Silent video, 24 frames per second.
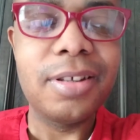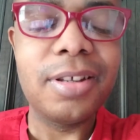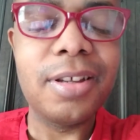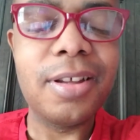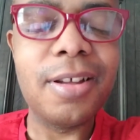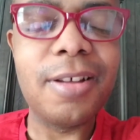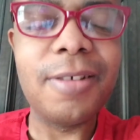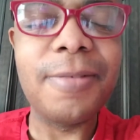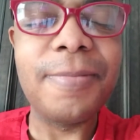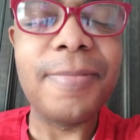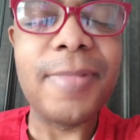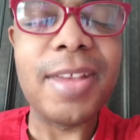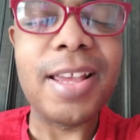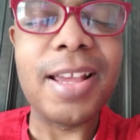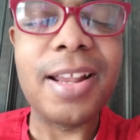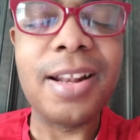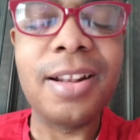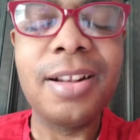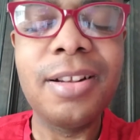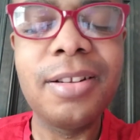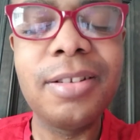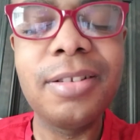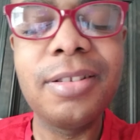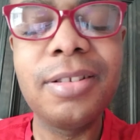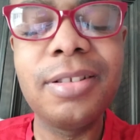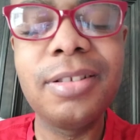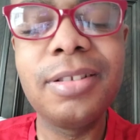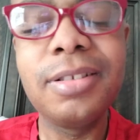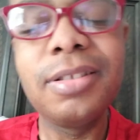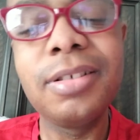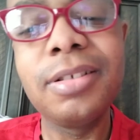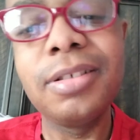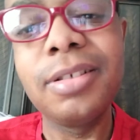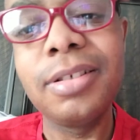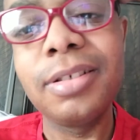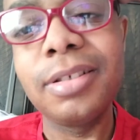Oh man,
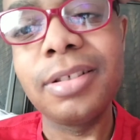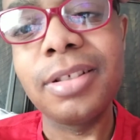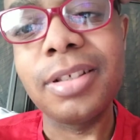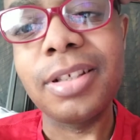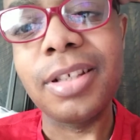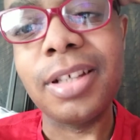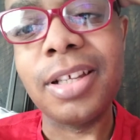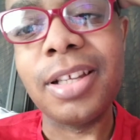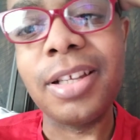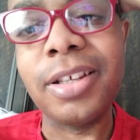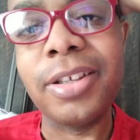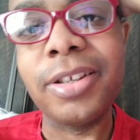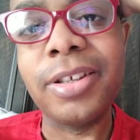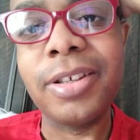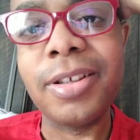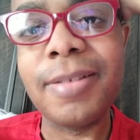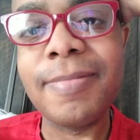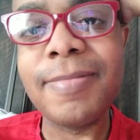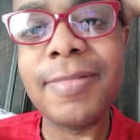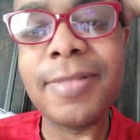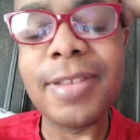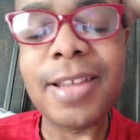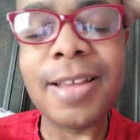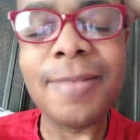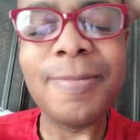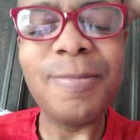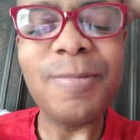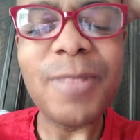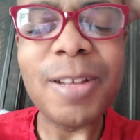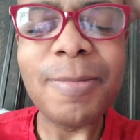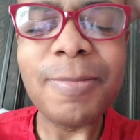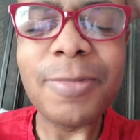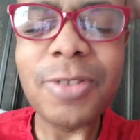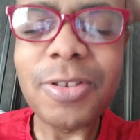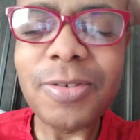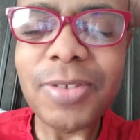uh, I'm I'm
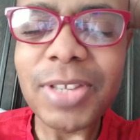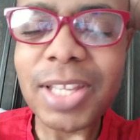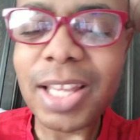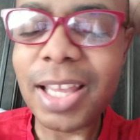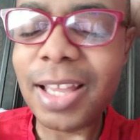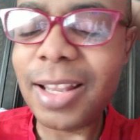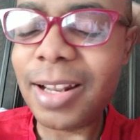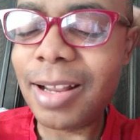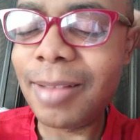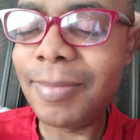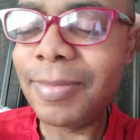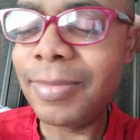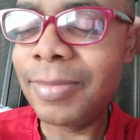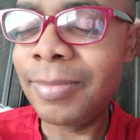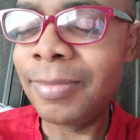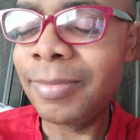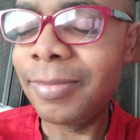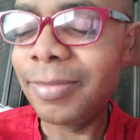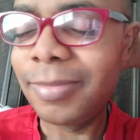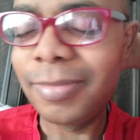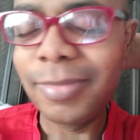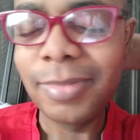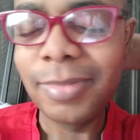I'm losing it. I'm.